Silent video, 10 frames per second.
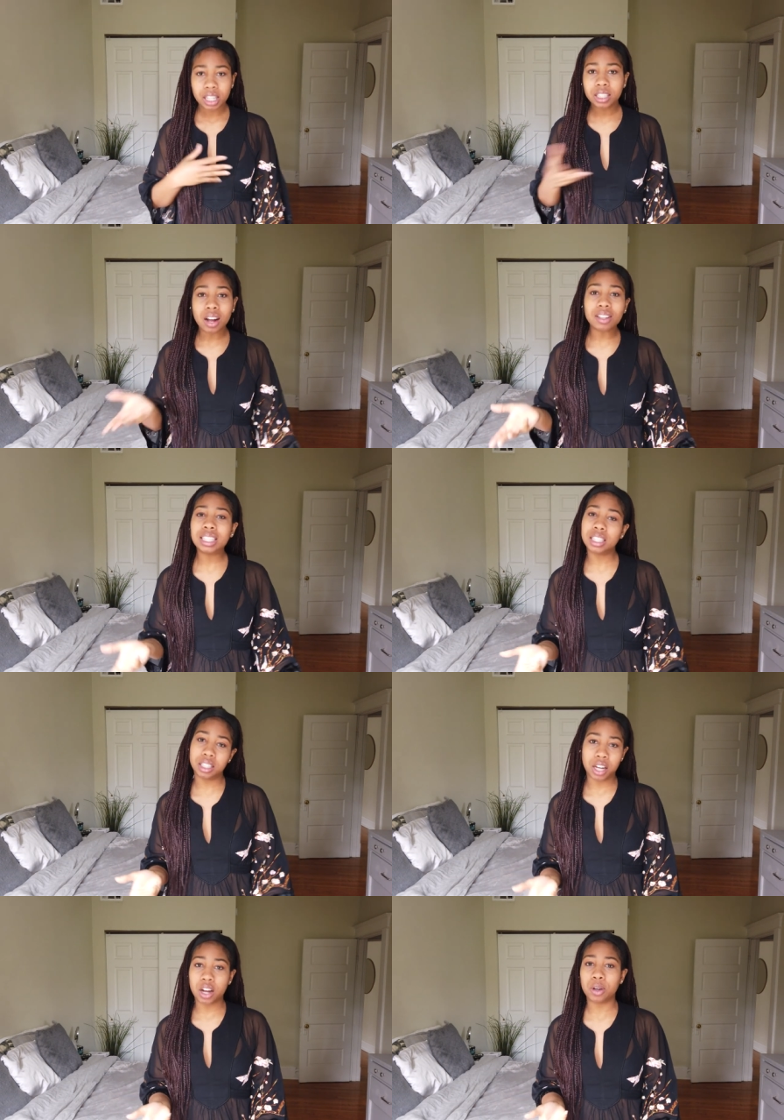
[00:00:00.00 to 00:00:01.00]
Condola
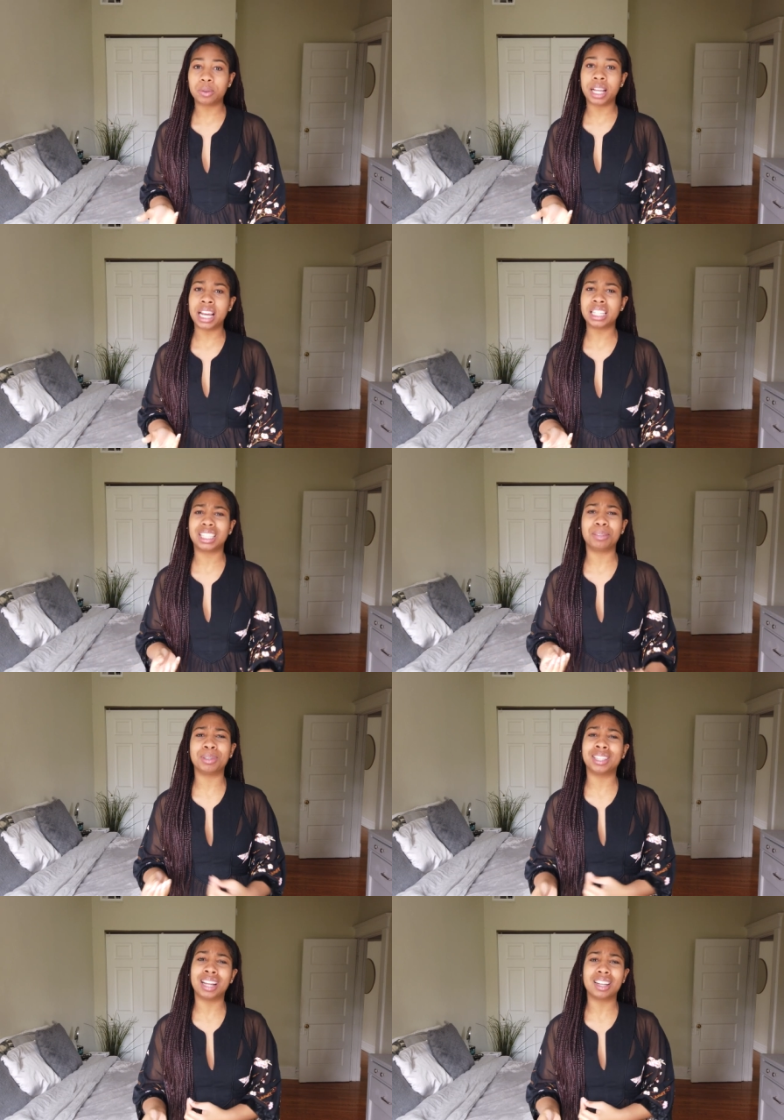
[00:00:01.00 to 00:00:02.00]
didn't know that she
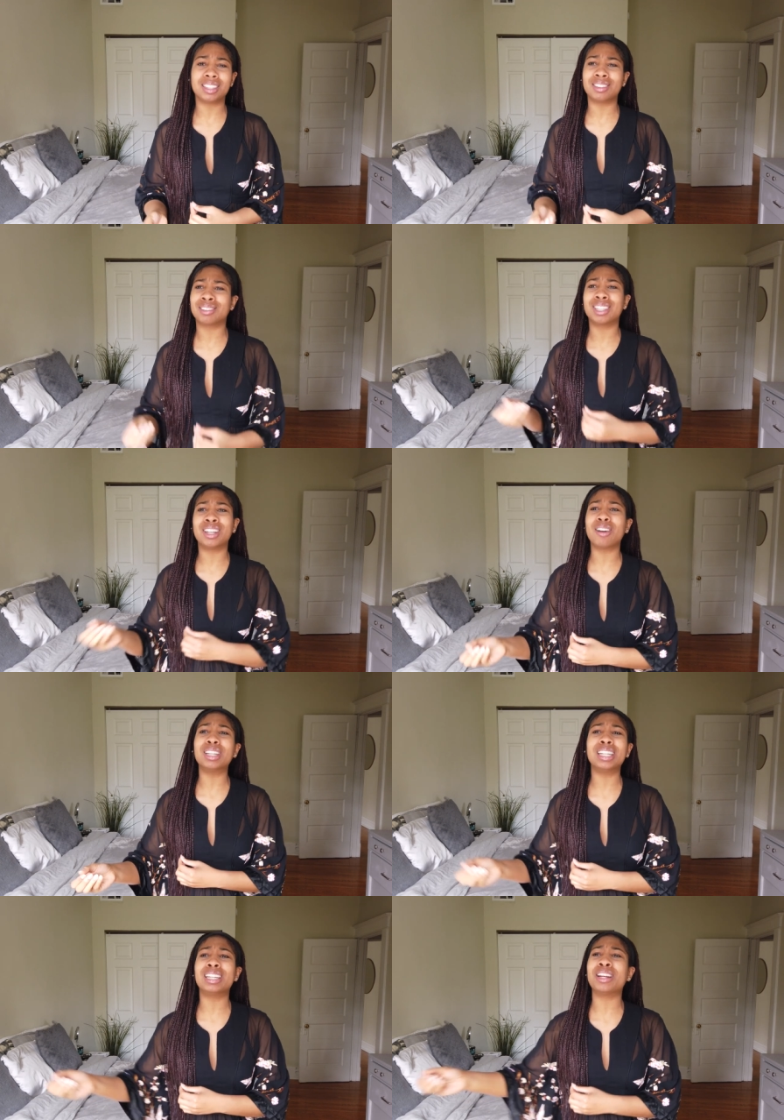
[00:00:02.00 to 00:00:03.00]
was
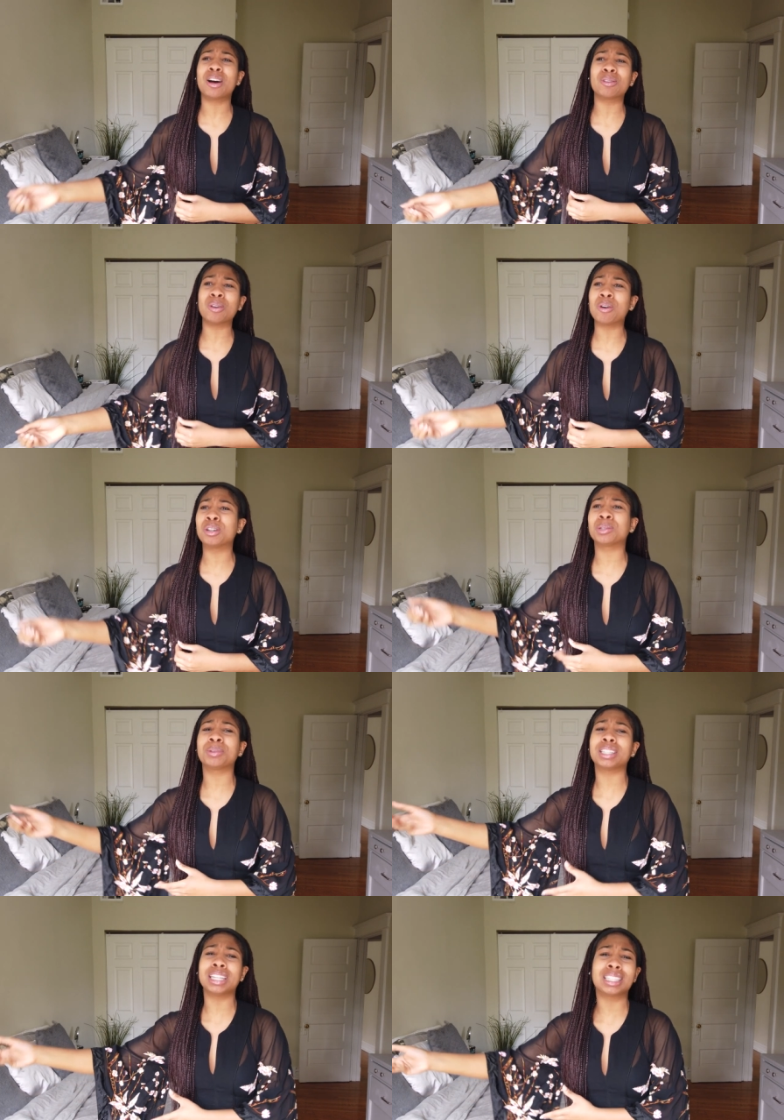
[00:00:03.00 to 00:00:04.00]
Condola didn't know Lawrence
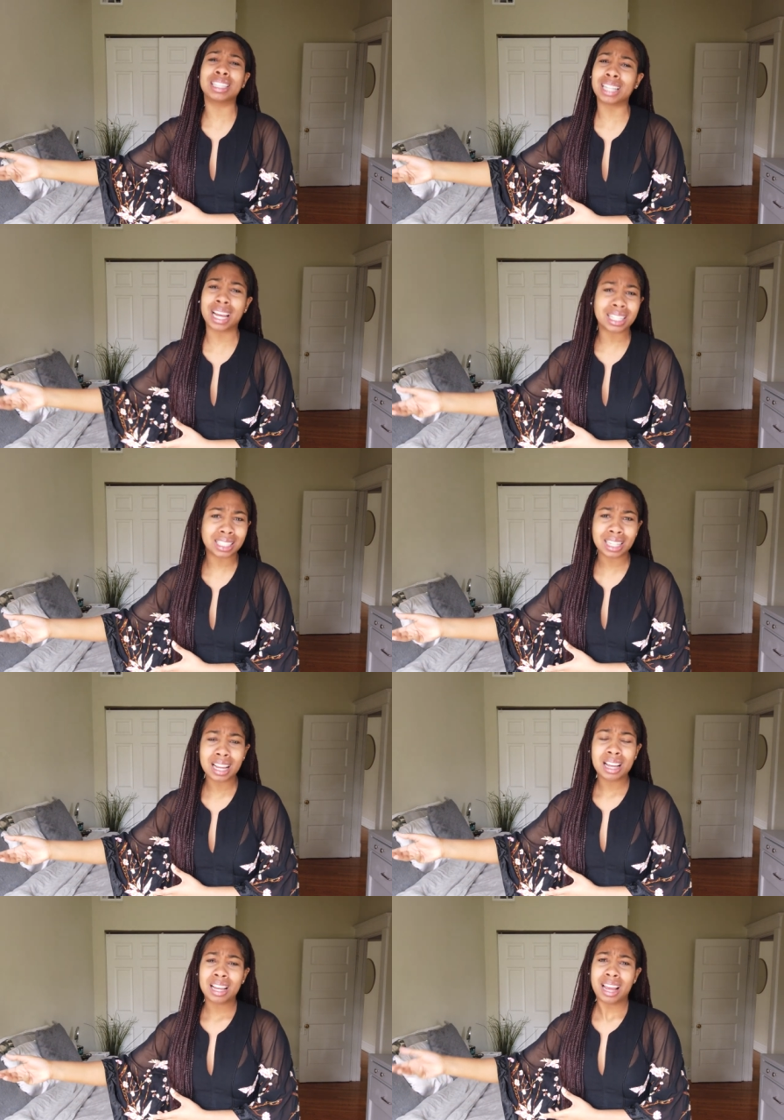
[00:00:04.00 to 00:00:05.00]
was Issa's ex
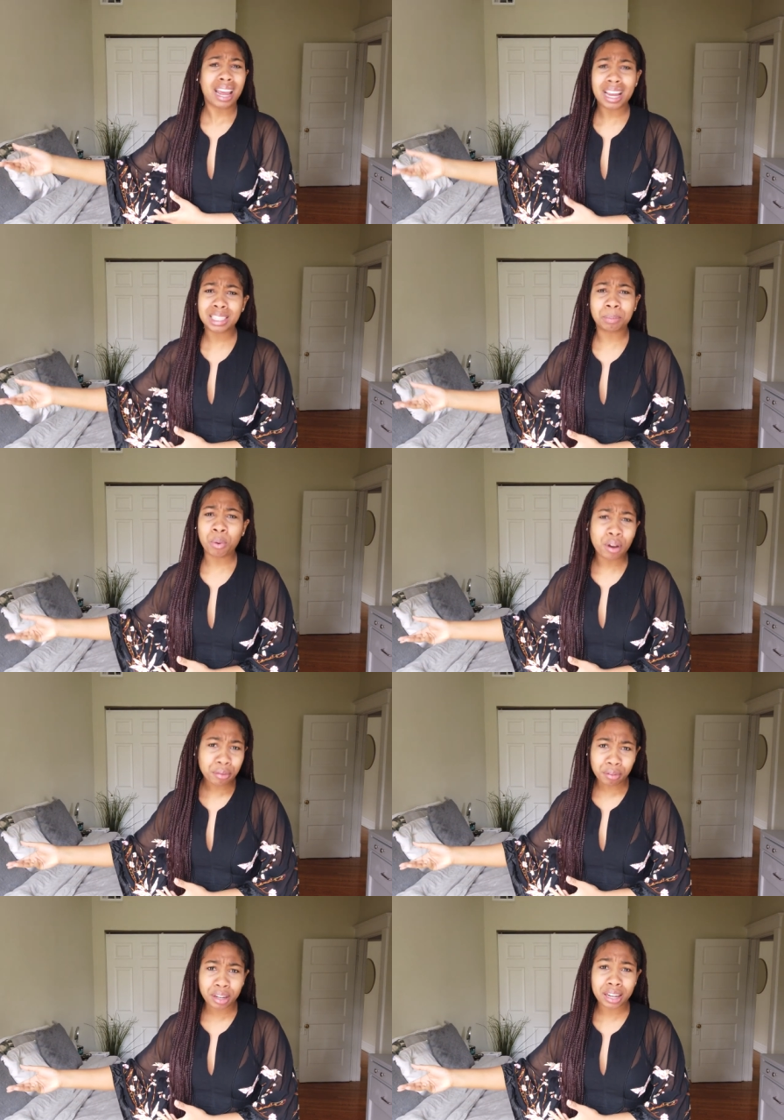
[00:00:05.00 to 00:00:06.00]

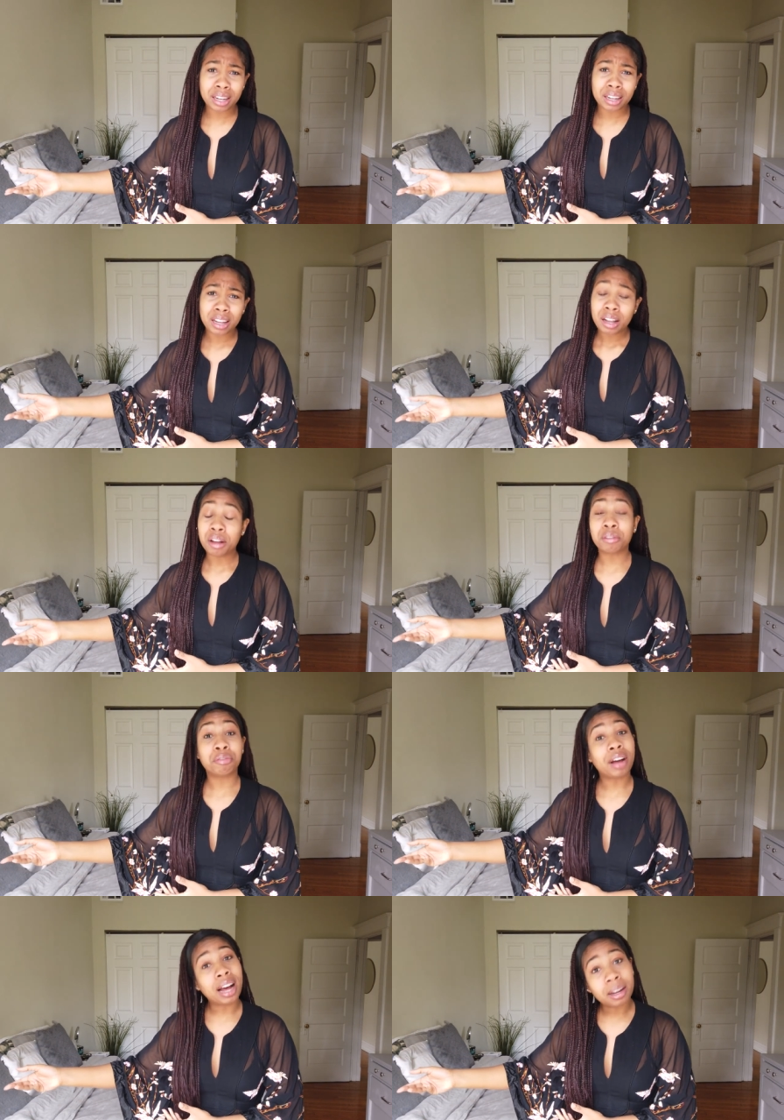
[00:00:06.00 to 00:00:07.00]
ex-boyfriend
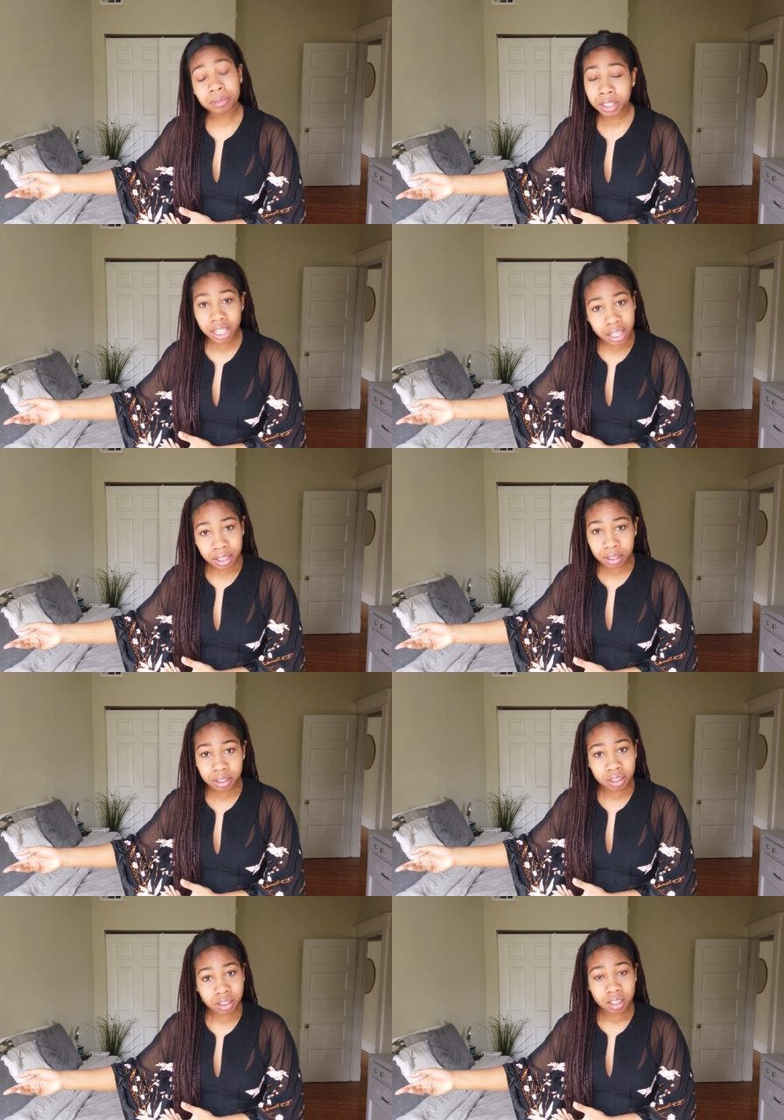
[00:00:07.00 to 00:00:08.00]
of five
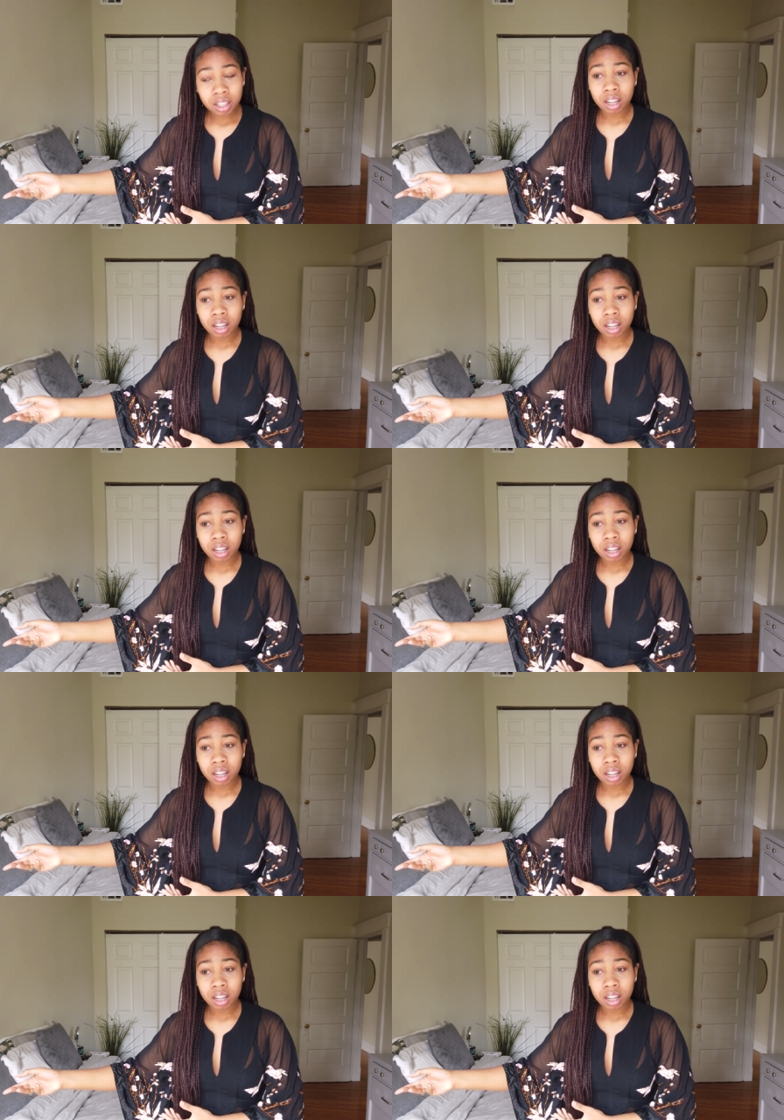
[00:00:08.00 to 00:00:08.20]
years.